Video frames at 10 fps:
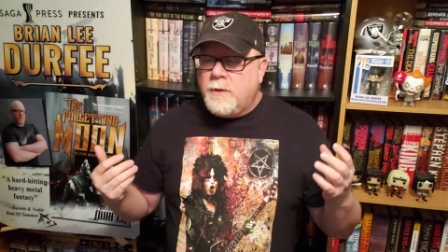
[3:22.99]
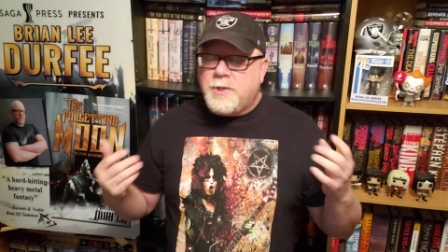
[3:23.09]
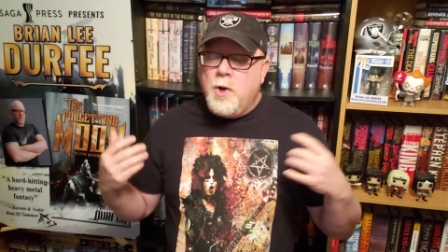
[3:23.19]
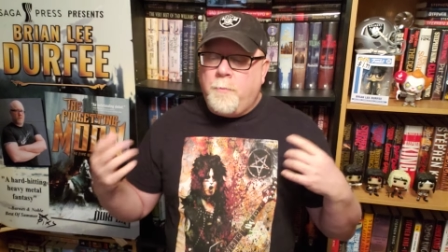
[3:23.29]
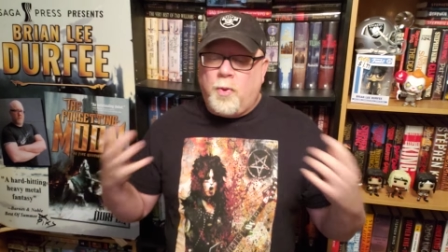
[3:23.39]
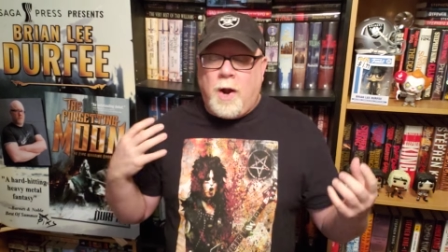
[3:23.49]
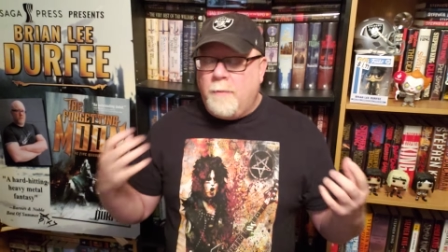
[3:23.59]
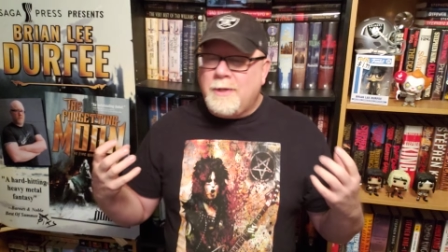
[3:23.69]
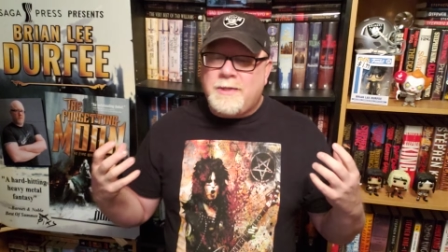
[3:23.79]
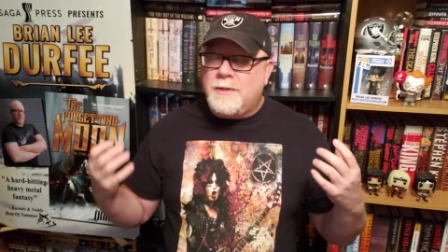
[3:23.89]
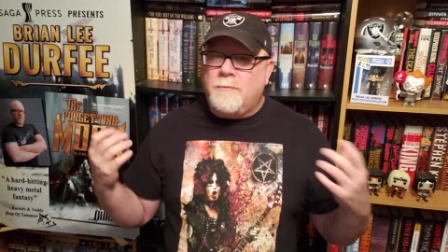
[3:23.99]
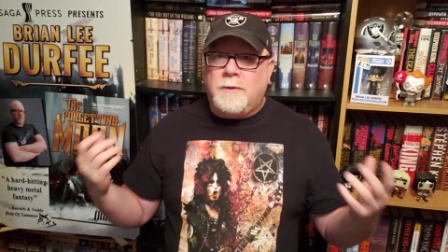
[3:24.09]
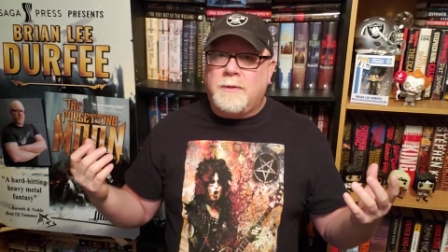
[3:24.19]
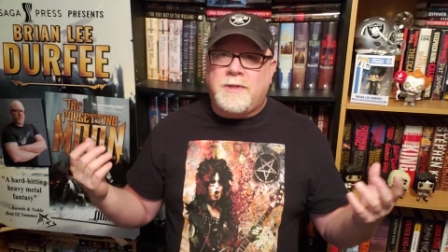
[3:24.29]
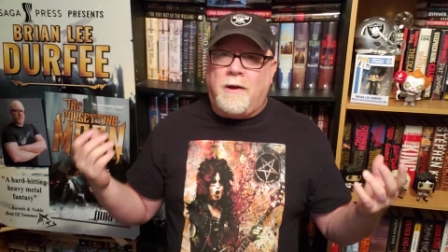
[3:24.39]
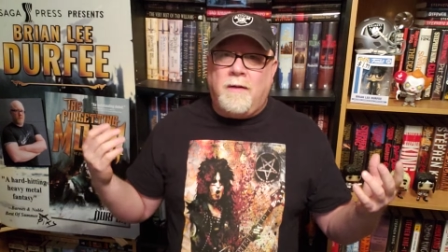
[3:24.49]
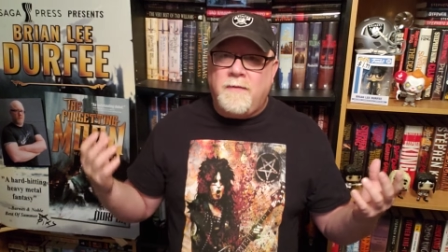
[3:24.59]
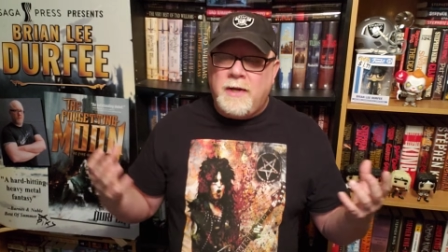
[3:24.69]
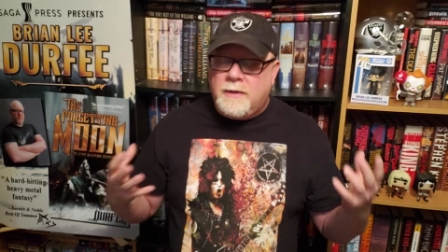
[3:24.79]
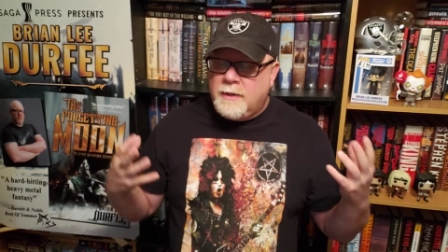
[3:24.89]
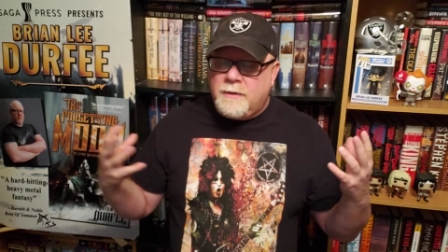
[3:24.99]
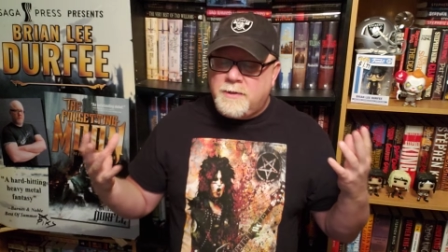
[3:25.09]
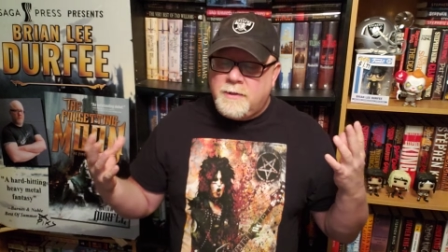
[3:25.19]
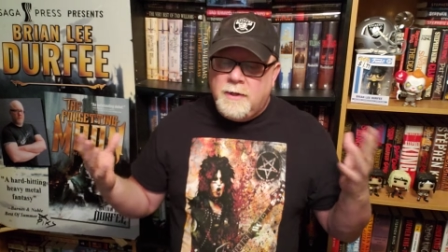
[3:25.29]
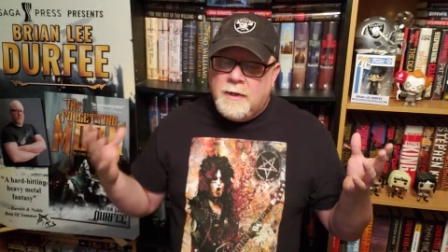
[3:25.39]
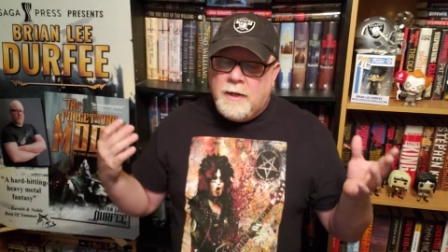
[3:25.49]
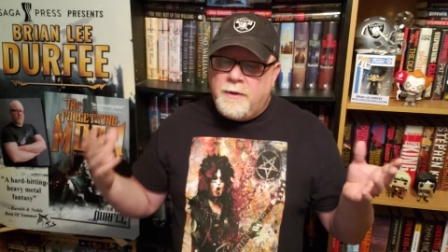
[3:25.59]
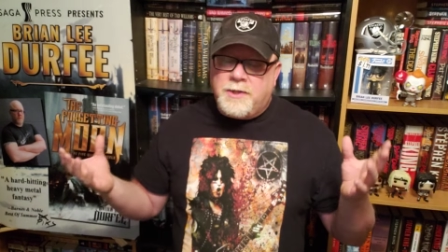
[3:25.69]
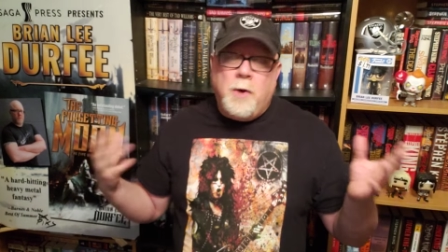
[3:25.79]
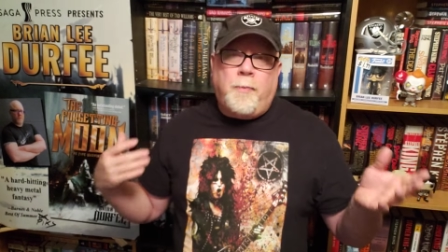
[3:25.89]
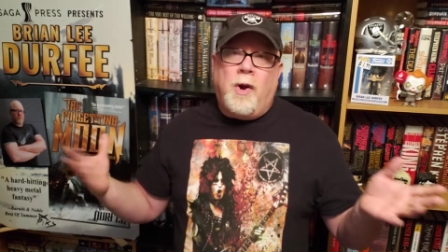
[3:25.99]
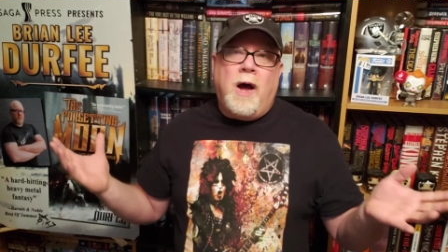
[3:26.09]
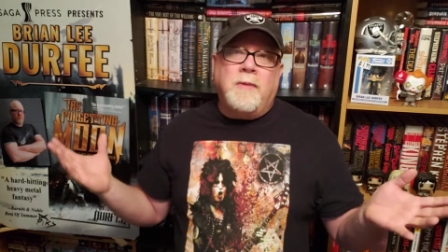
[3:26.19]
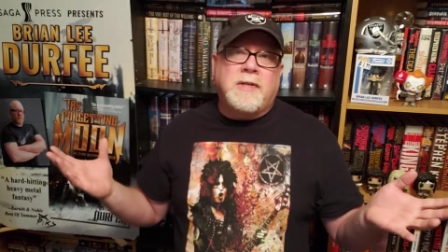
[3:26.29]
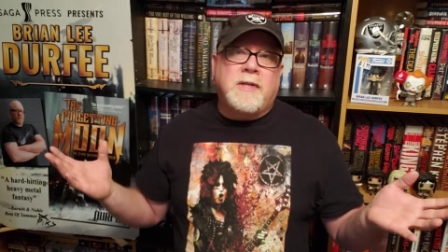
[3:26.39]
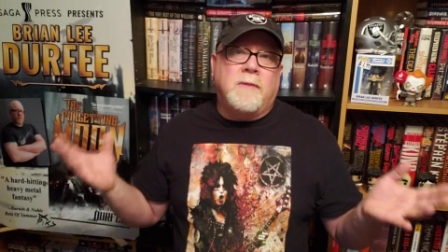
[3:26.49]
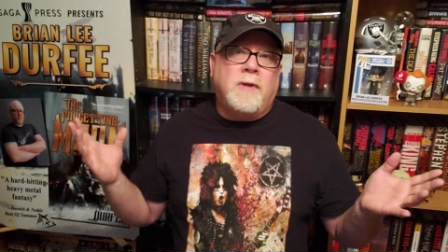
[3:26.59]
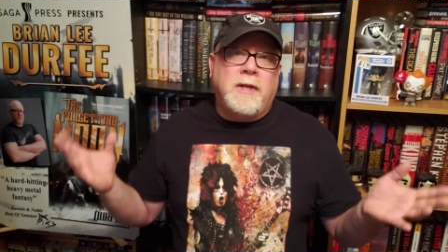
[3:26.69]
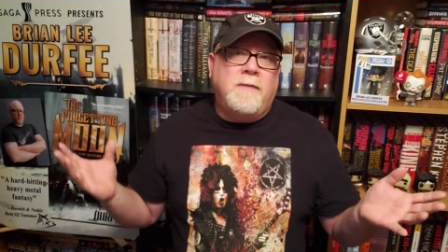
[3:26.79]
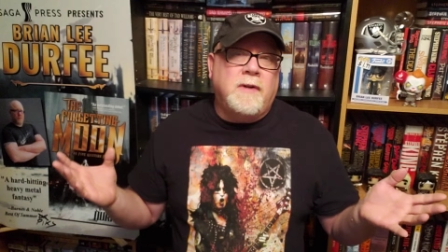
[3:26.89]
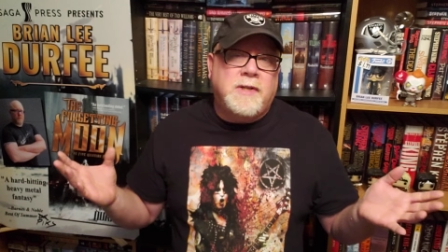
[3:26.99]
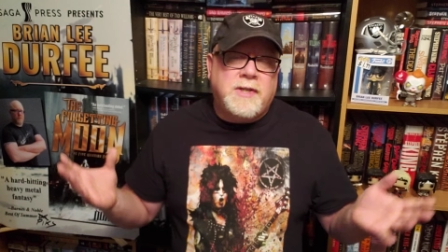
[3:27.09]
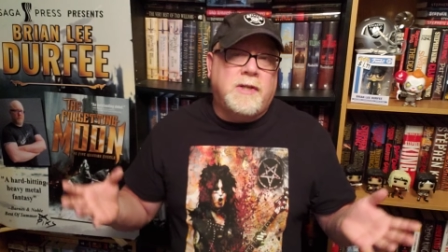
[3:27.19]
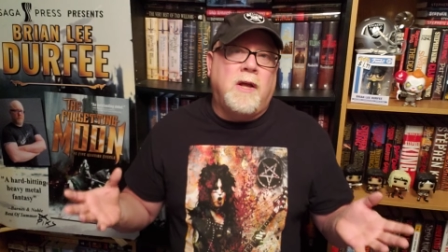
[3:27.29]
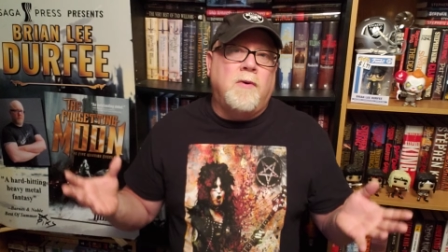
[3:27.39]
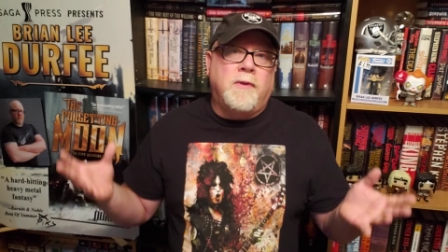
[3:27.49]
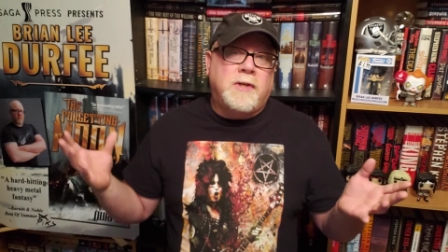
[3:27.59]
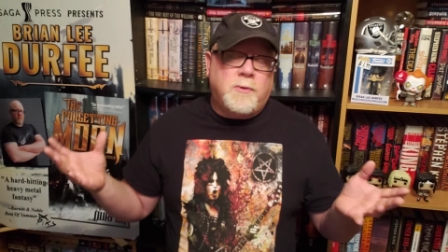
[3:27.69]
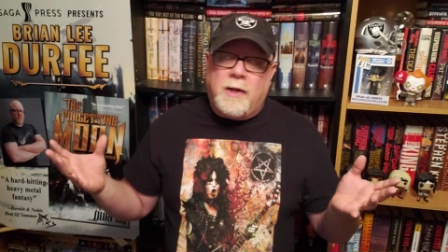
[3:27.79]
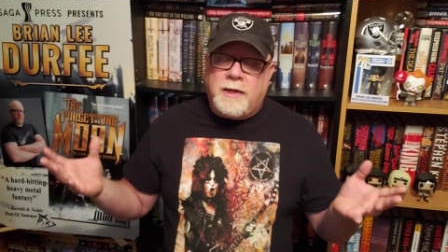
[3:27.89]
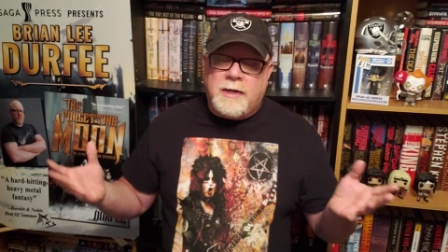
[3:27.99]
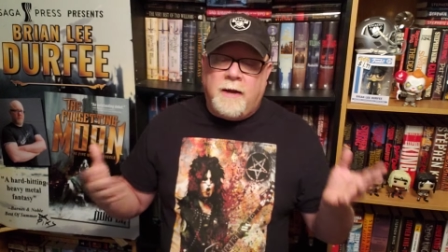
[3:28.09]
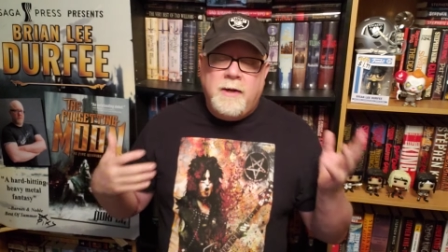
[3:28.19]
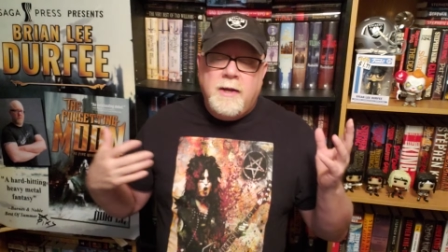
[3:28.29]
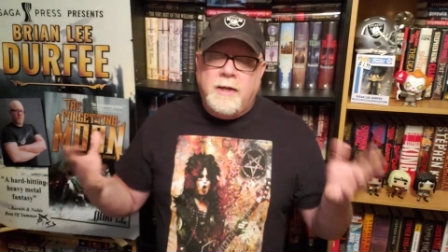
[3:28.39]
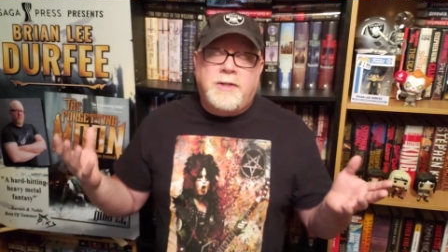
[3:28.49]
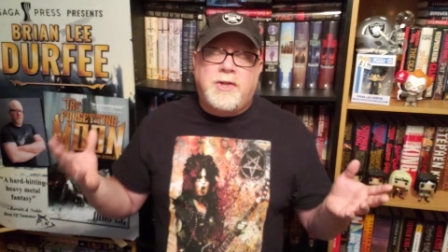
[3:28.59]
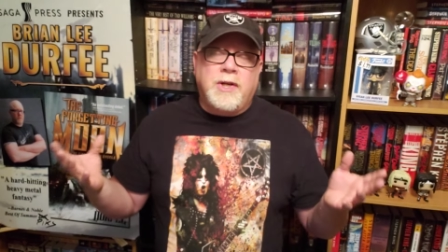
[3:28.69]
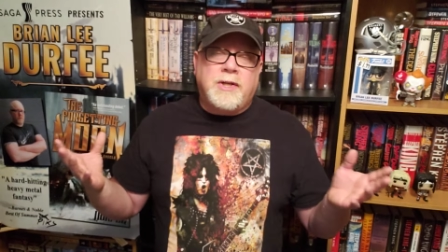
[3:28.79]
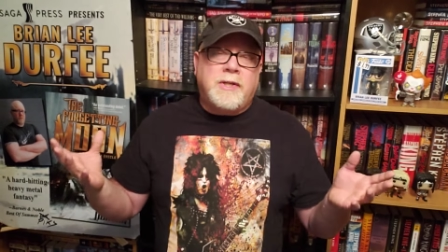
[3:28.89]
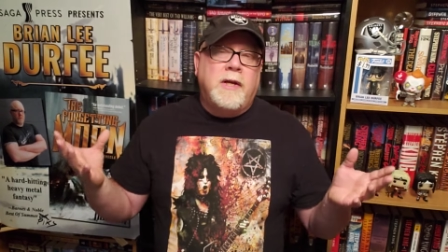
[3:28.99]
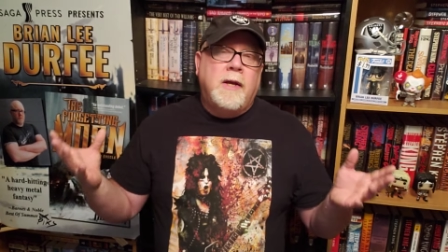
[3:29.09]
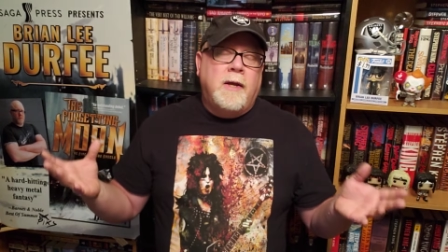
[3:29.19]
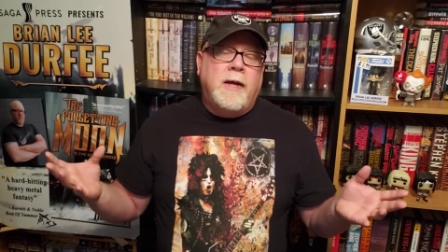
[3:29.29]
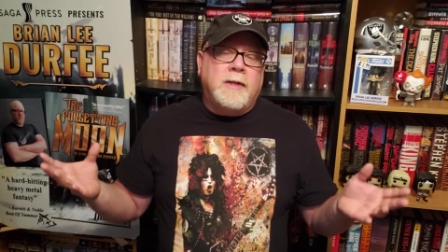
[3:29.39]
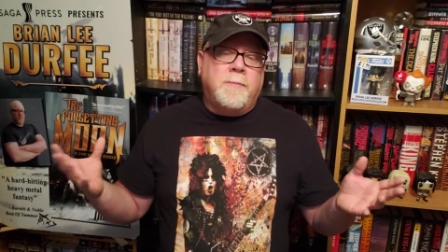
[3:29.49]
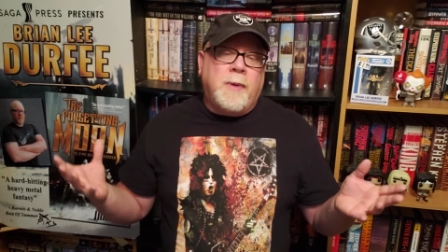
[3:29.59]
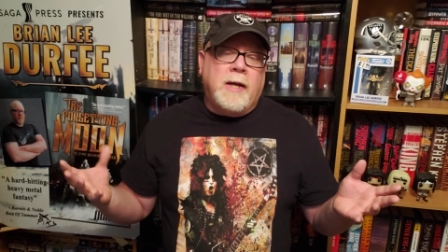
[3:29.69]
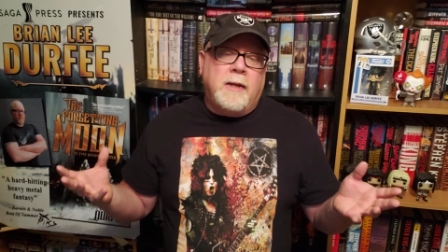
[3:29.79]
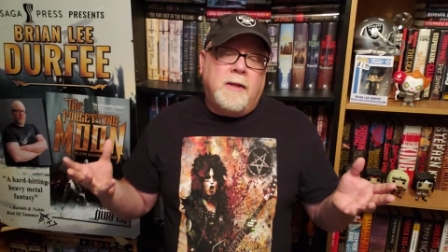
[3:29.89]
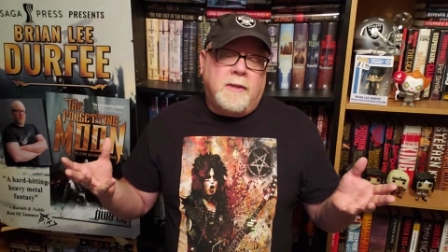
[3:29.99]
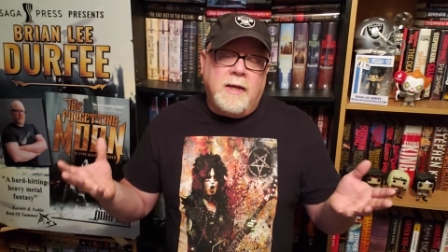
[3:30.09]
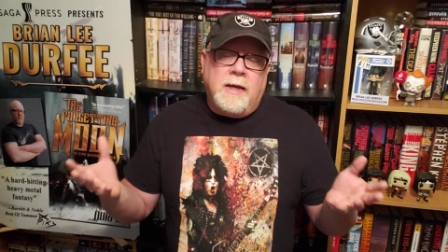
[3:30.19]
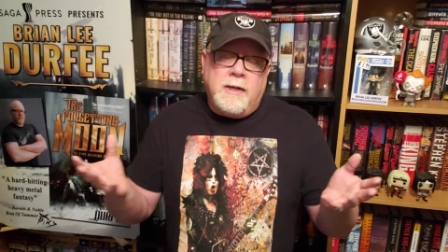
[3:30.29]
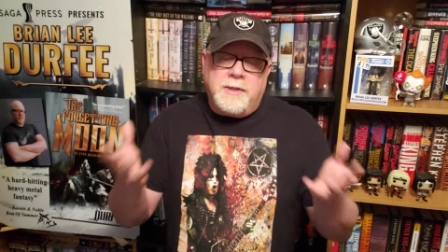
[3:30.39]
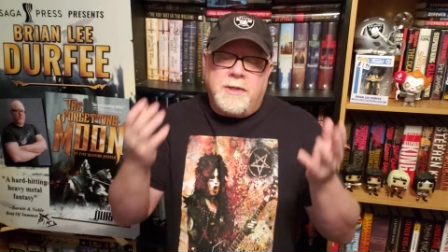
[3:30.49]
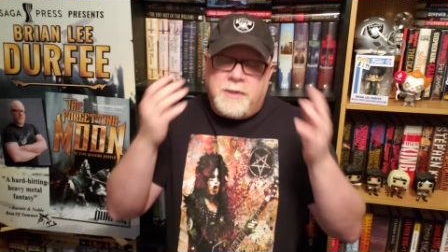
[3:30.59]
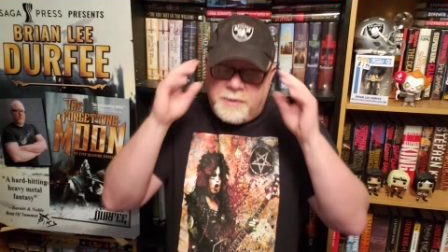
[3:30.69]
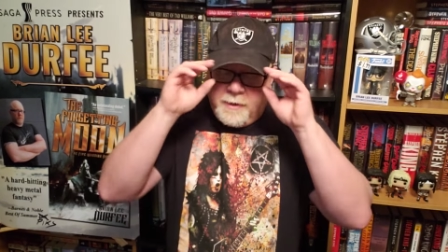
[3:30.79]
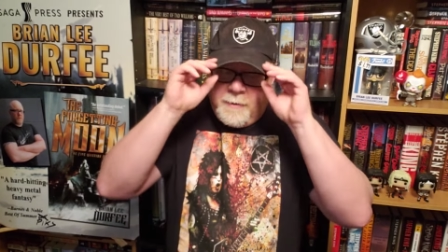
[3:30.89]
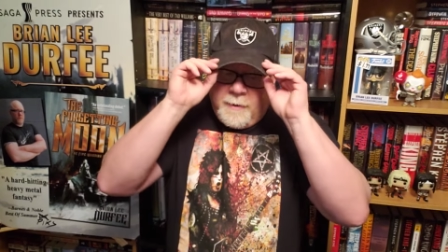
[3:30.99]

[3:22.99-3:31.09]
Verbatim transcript: there's no promise that will solve anything. There's there's no promise that will even slow the swelling down. It's just it. But the thing is, is